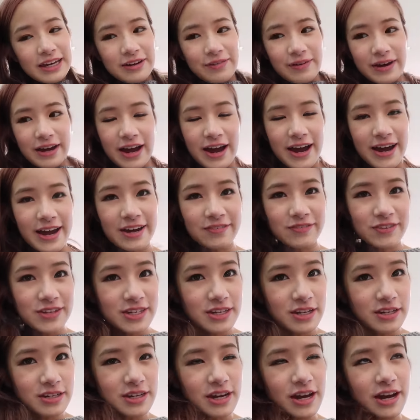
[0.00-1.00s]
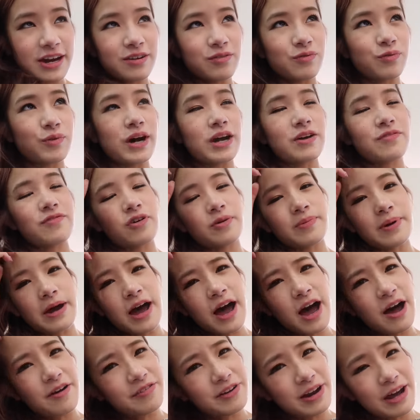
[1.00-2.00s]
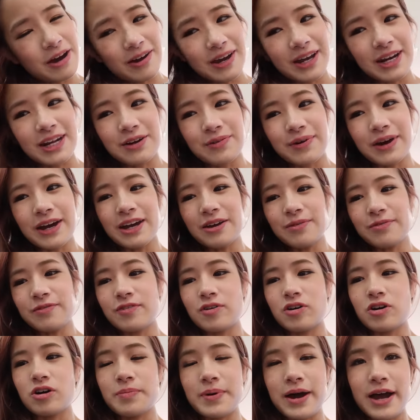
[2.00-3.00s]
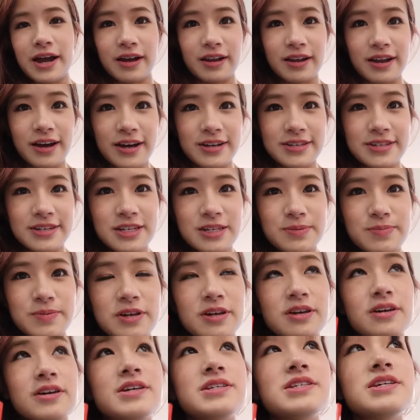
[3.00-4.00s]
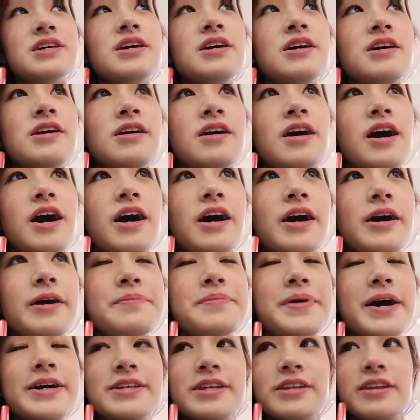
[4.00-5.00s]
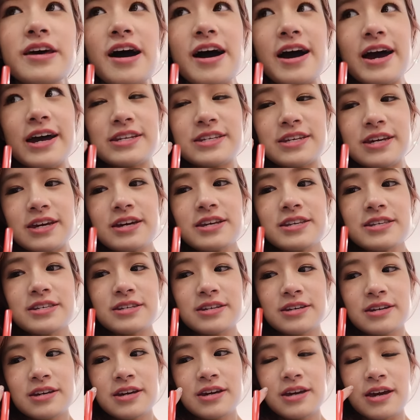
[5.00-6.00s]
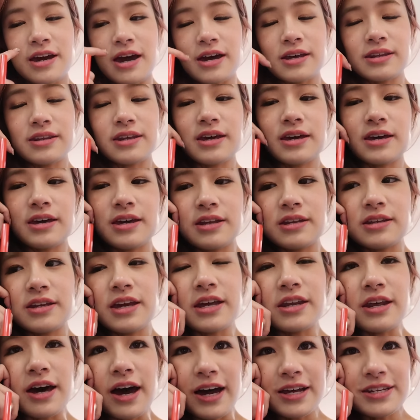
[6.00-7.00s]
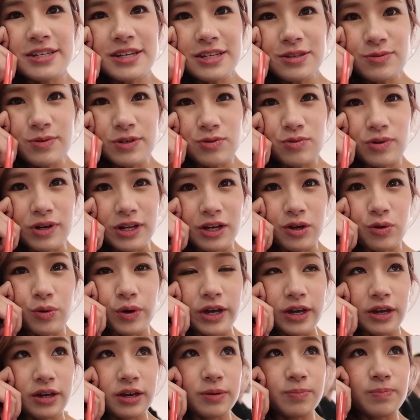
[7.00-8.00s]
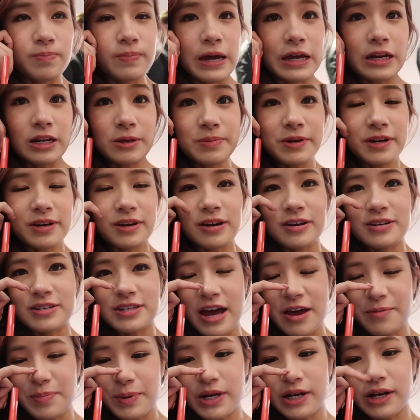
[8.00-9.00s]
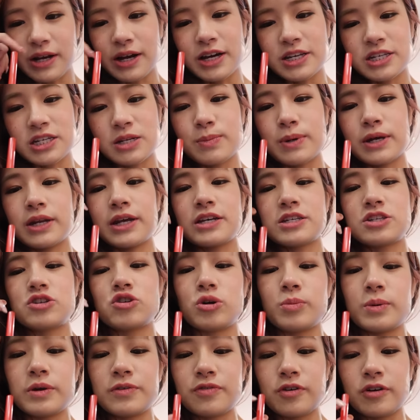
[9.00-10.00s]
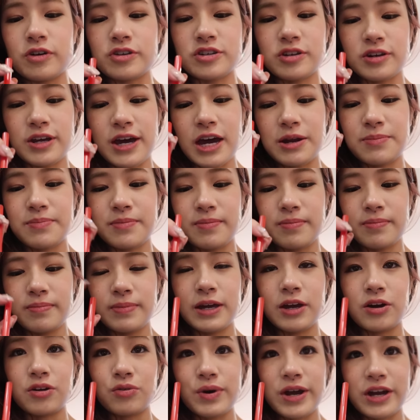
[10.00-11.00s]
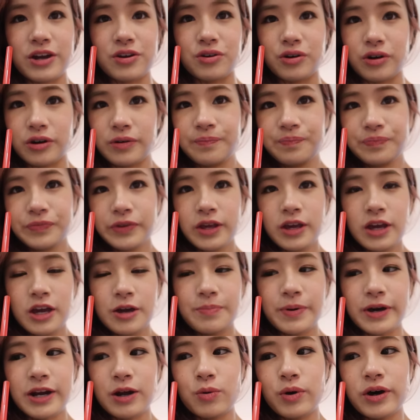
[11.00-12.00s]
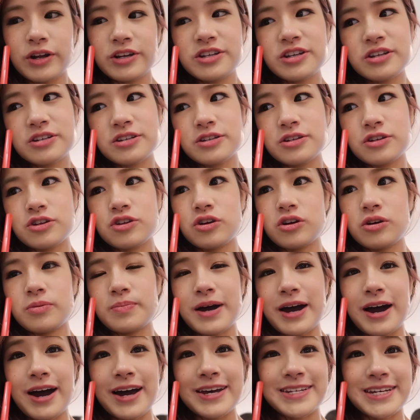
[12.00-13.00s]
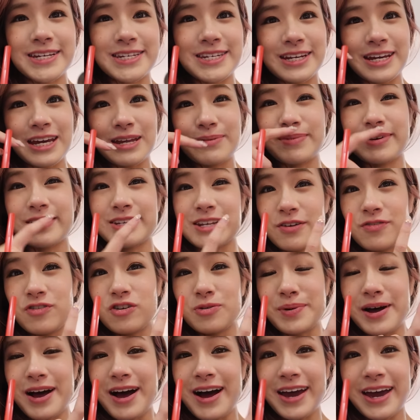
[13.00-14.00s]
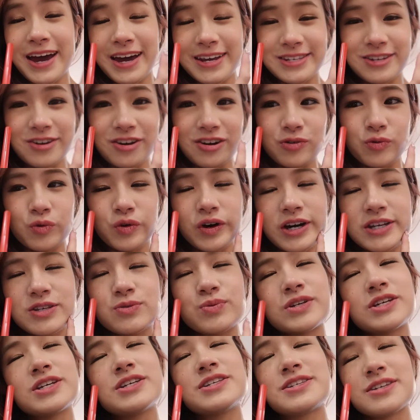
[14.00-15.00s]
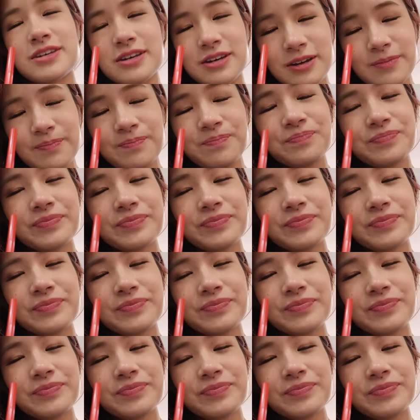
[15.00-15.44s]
Anyway, I have to sit down and wait for about half an hour anyway for my glasses because um, I did the eye test and then, yeah, the eye test was really quick, mainly because I've been a customer at that store before, so they had me on record. But I wanted to do my eye test again because I feel my eye has gotten worse, which it did.